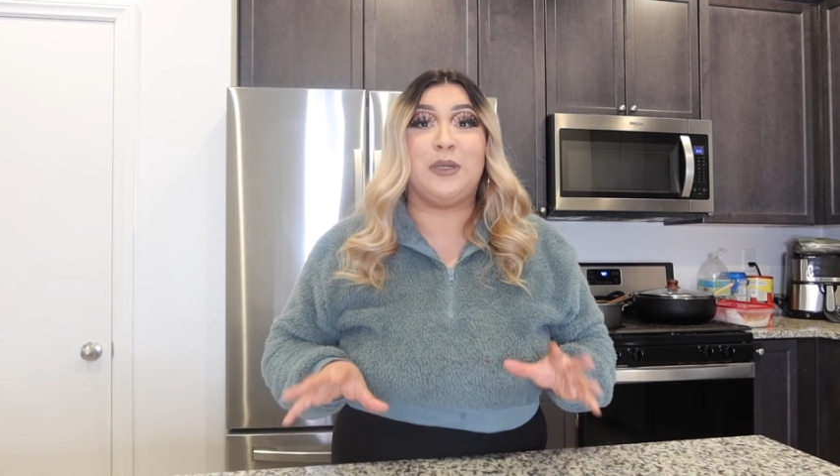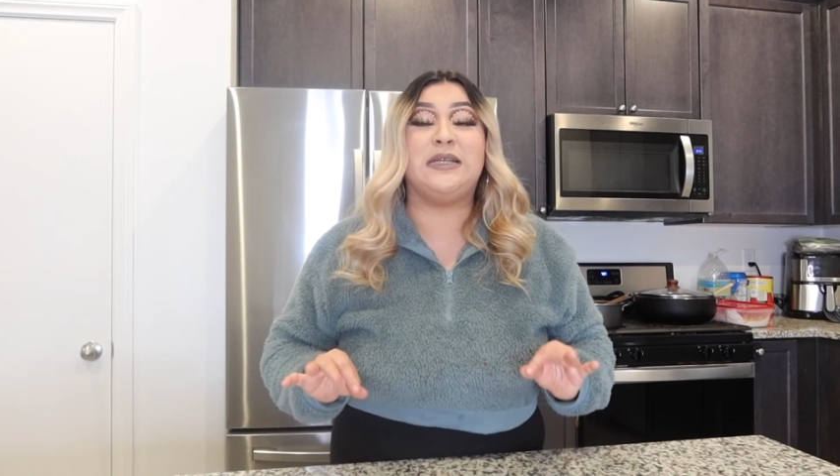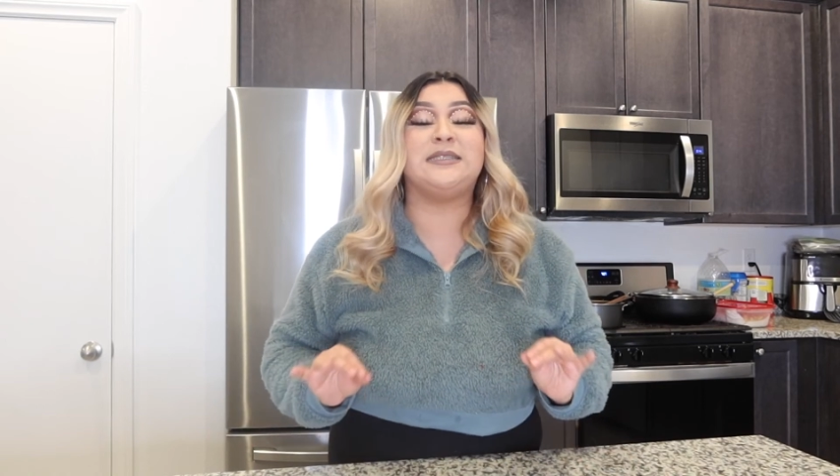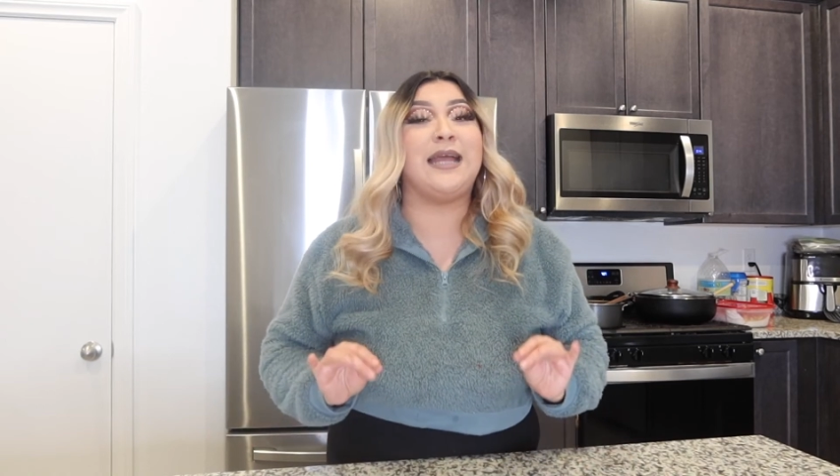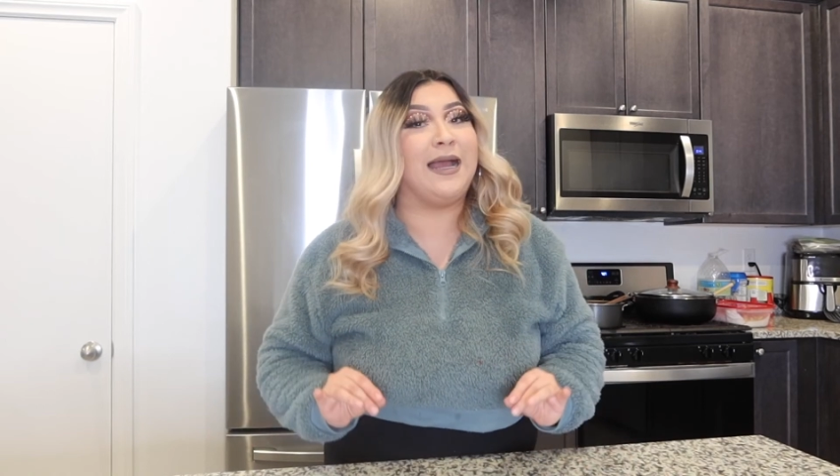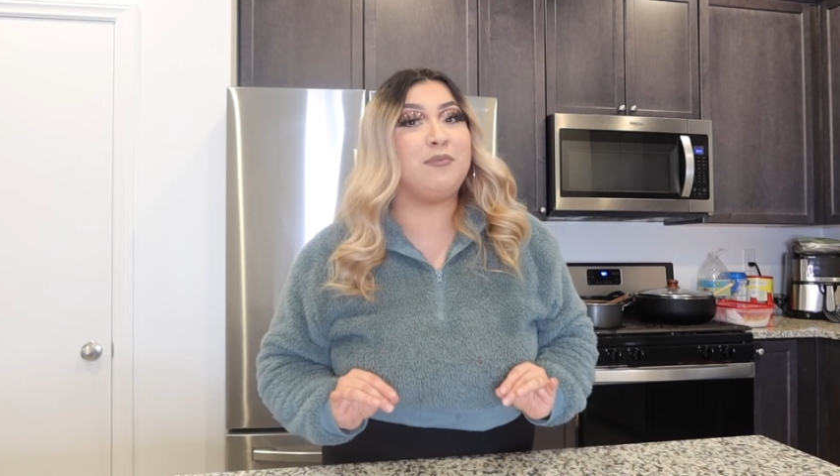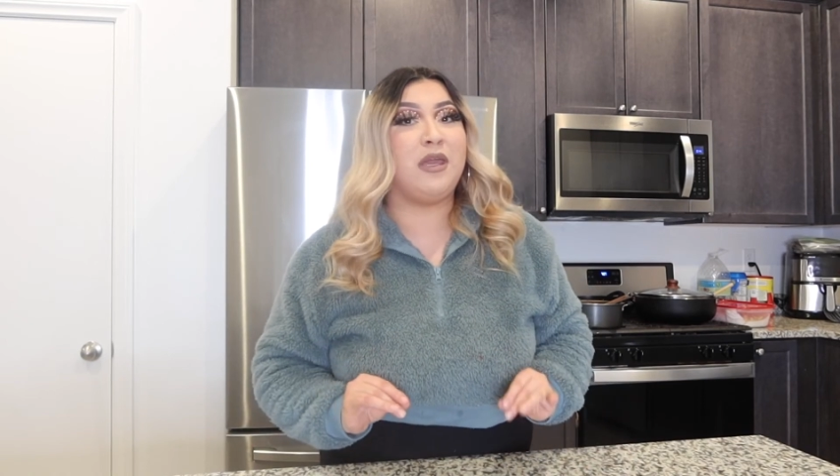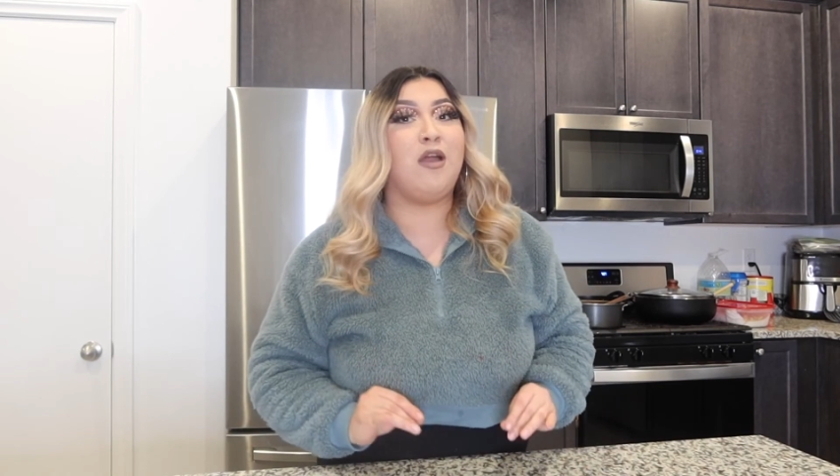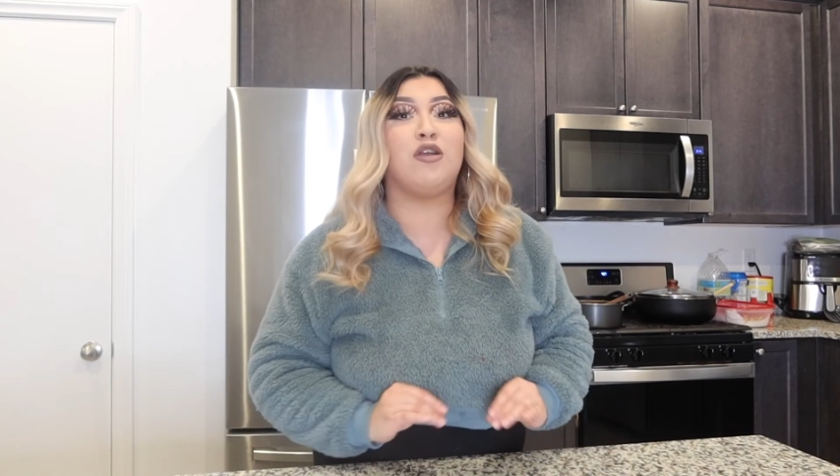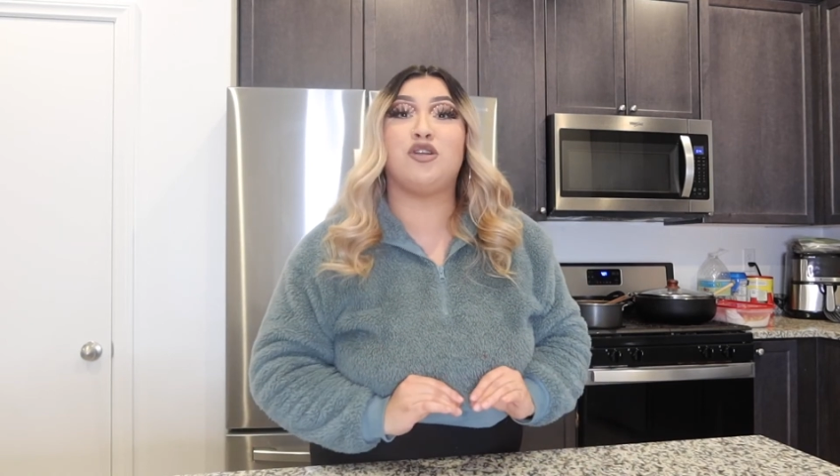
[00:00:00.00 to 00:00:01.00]
please tag
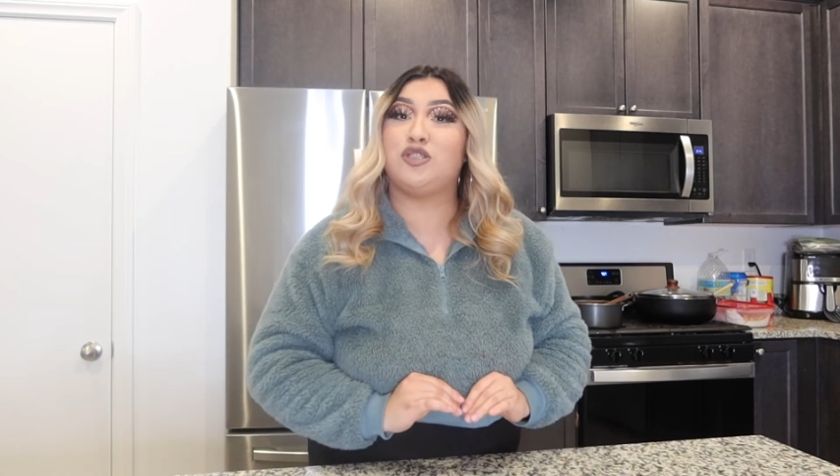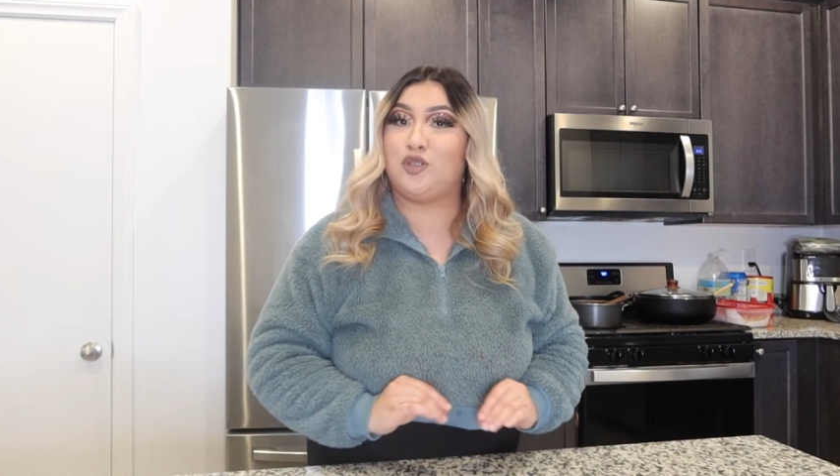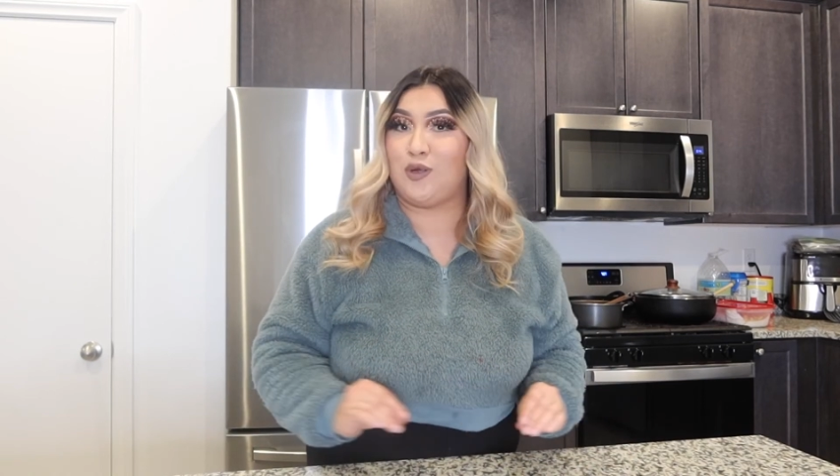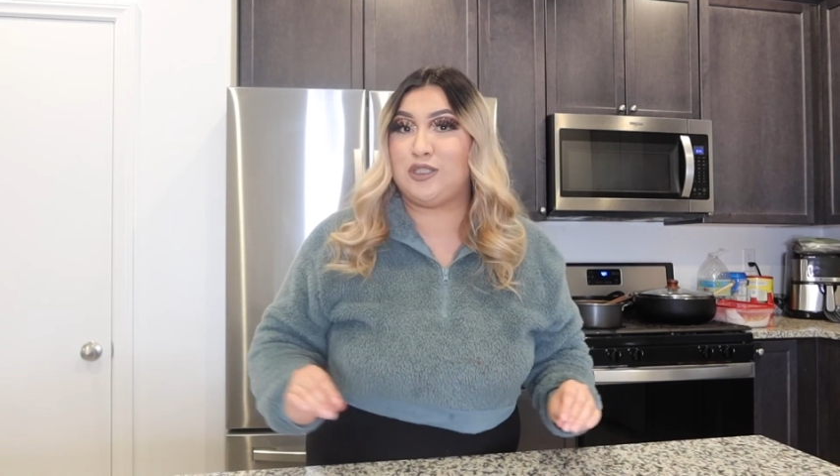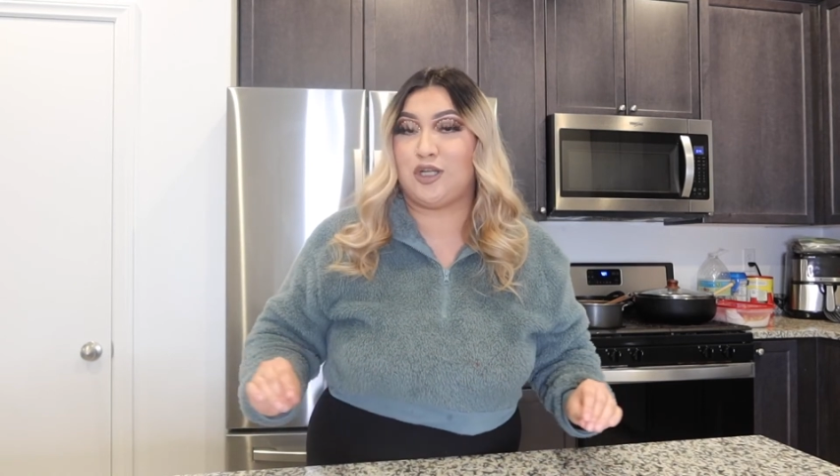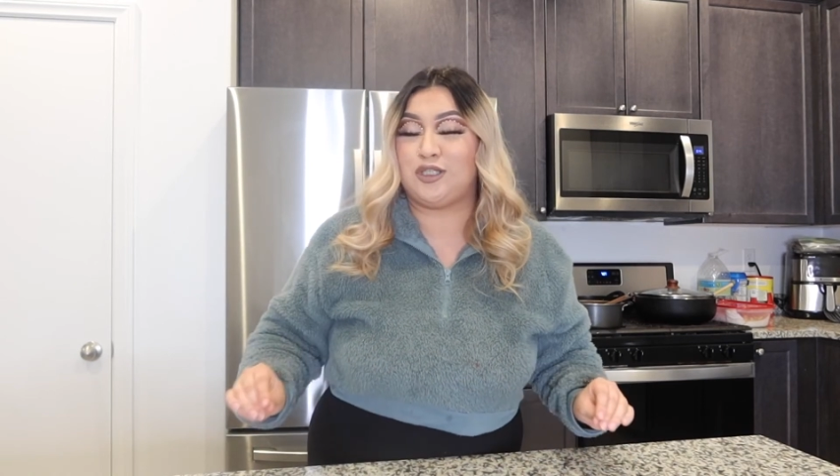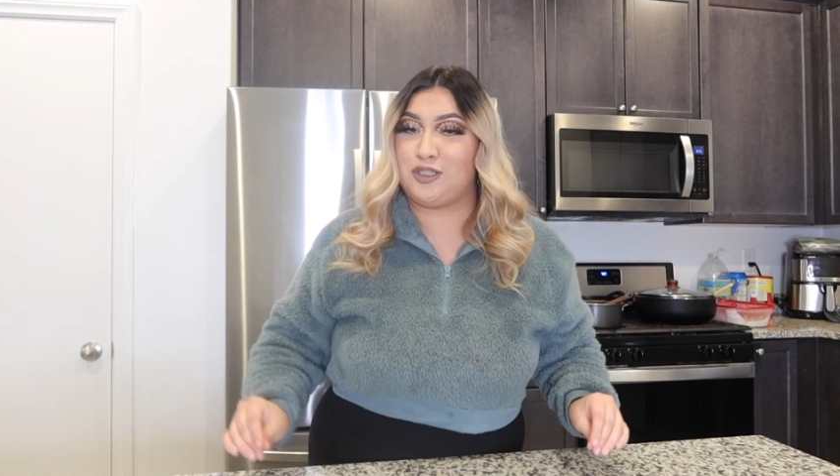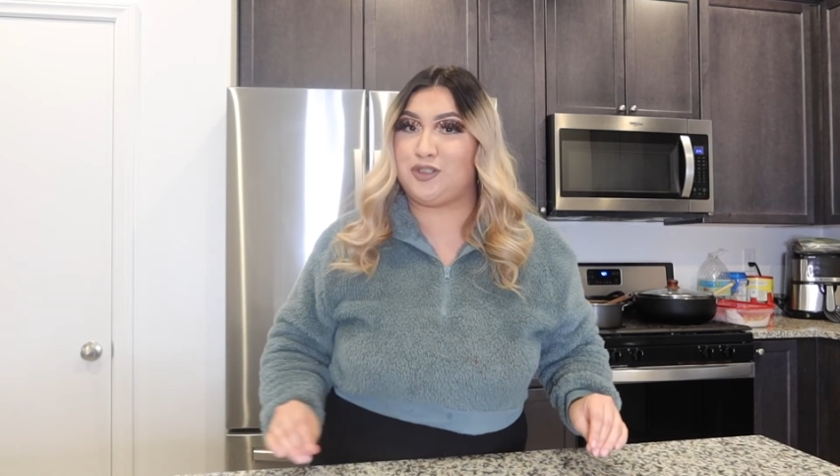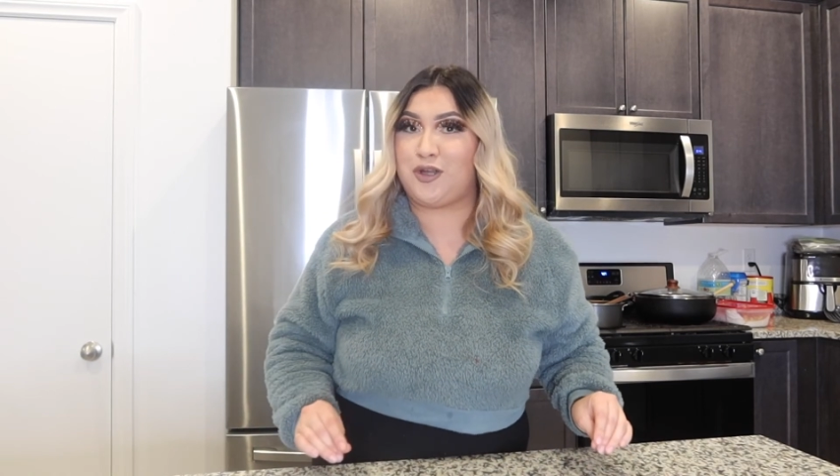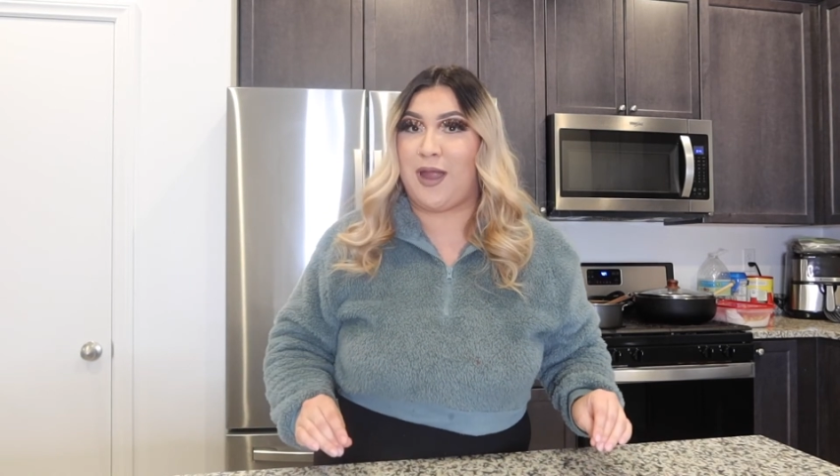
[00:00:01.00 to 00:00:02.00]
me on your stories on
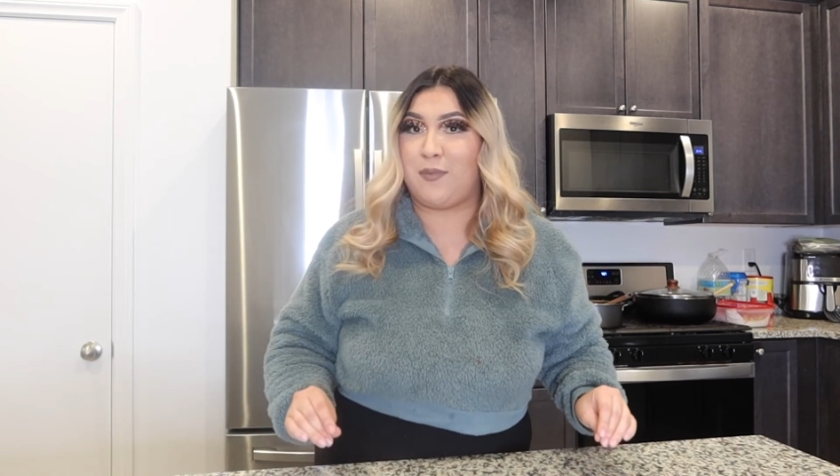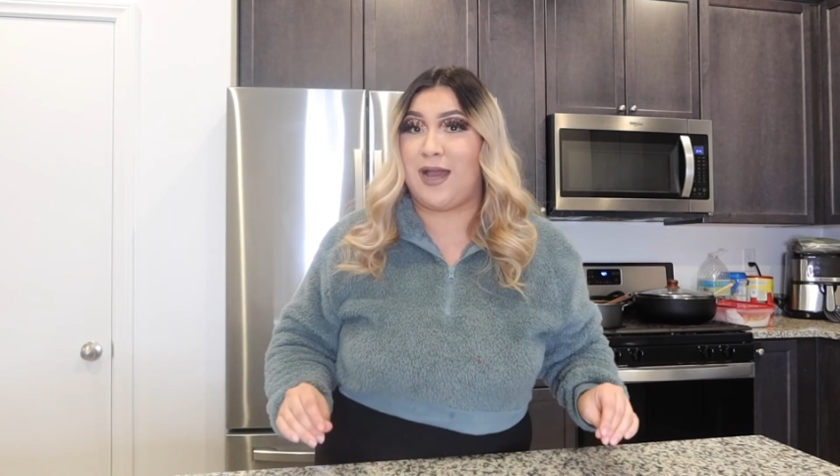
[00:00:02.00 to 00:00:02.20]
Instagram,